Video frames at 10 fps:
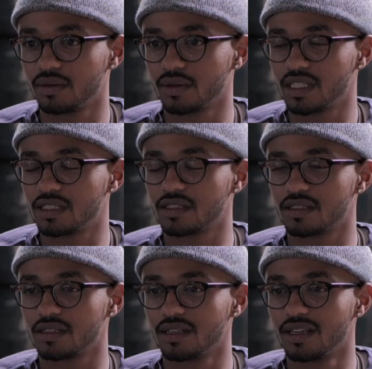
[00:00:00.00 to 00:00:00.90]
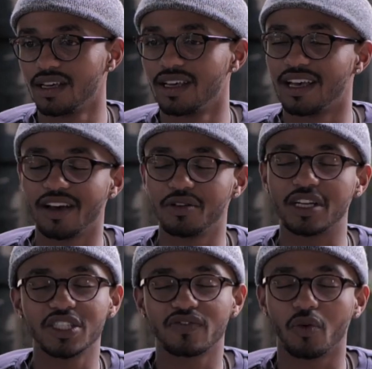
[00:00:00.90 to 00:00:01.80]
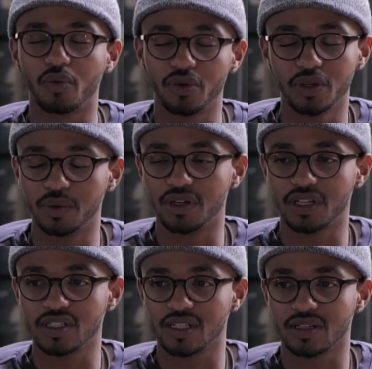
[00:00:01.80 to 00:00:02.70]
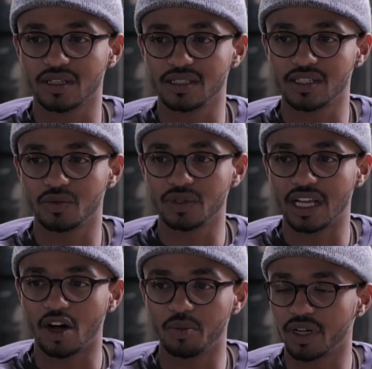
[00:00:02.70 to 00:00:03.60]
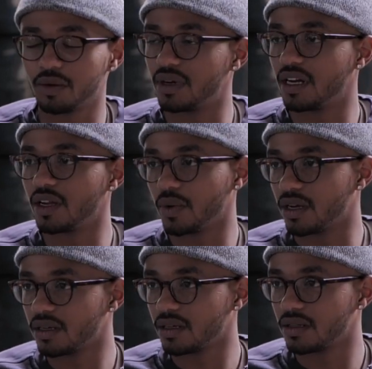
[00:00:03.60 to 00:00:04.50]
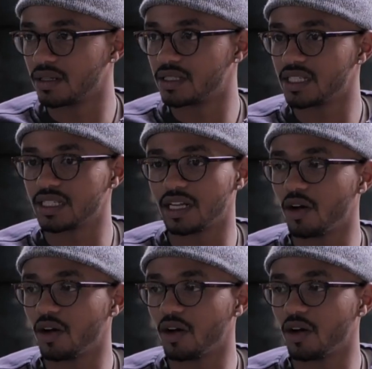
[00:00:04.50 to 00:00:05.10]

because I just felt really weird because like, is it really helping him in any way? This doesn't